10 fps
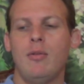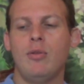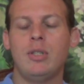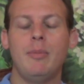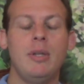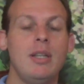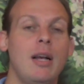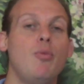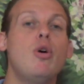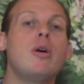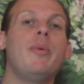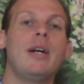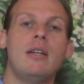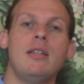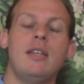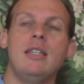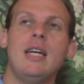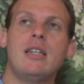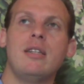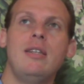something like work market is
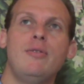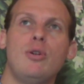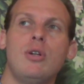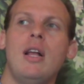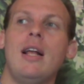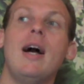actually for